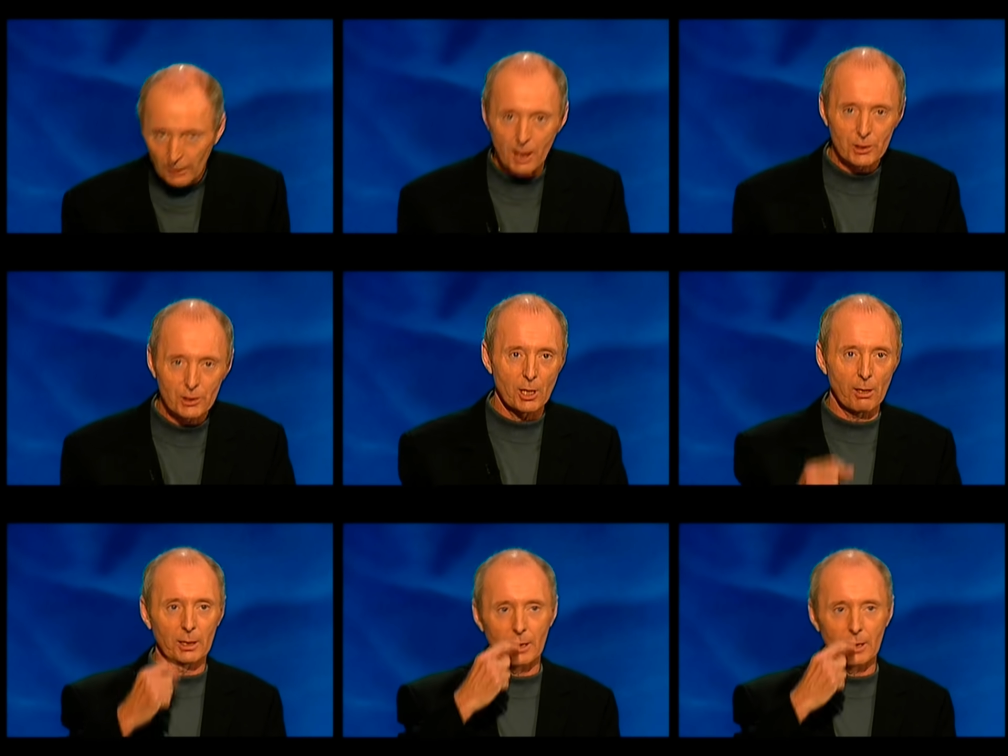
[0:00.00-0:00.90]
Last
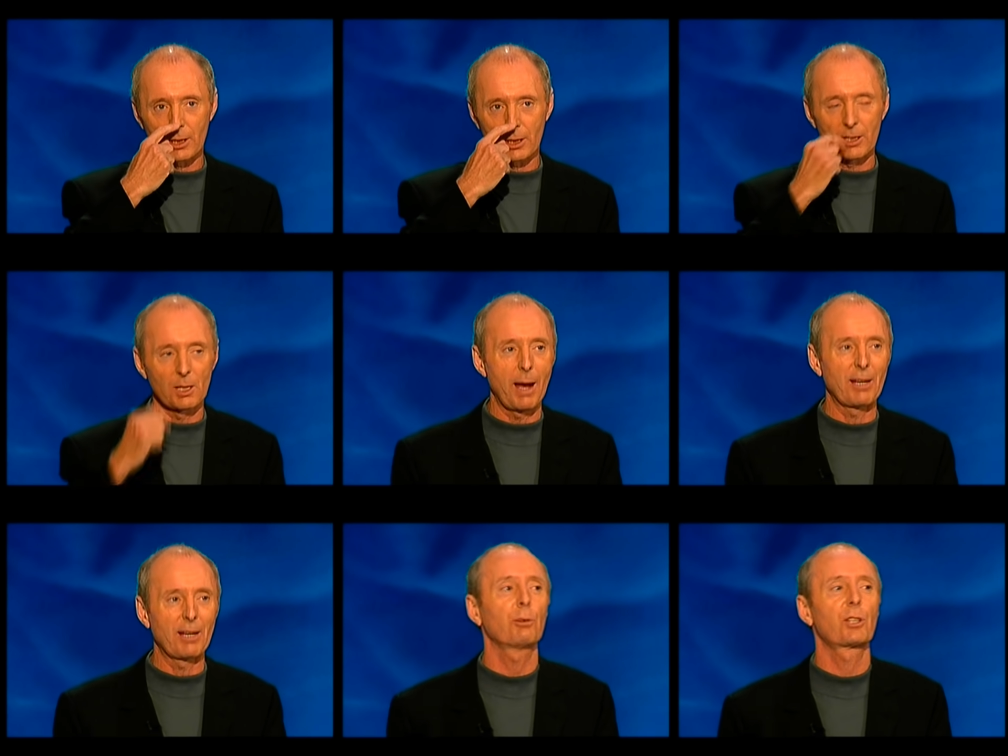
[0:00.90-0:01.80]
year I did that sketch
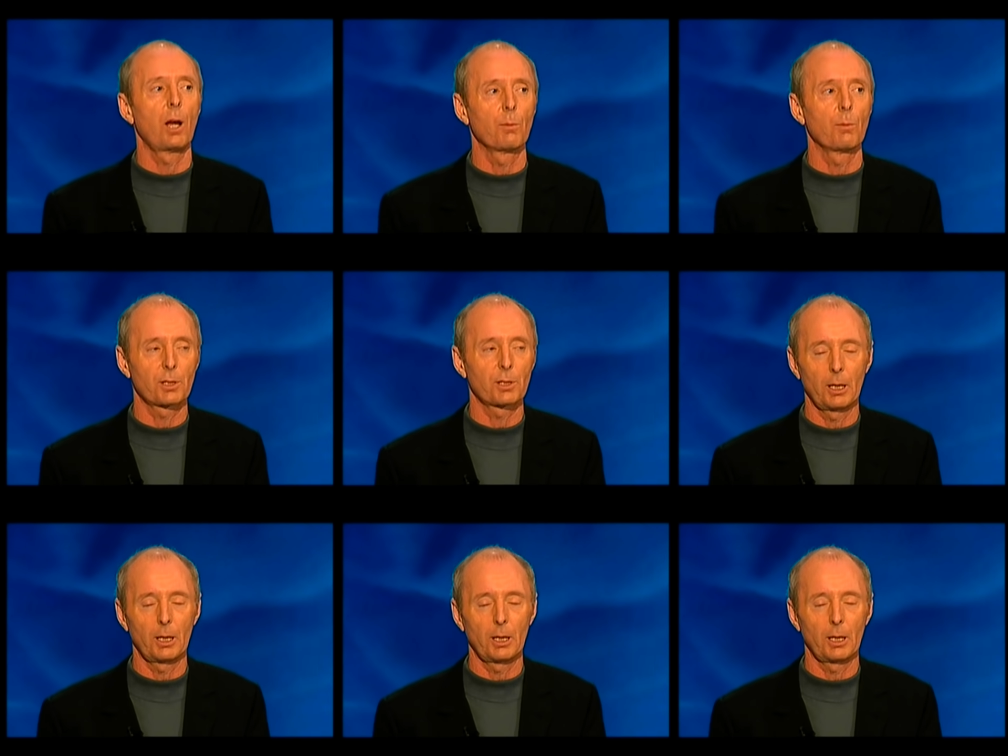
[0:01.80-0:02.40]
about Alzheimer's,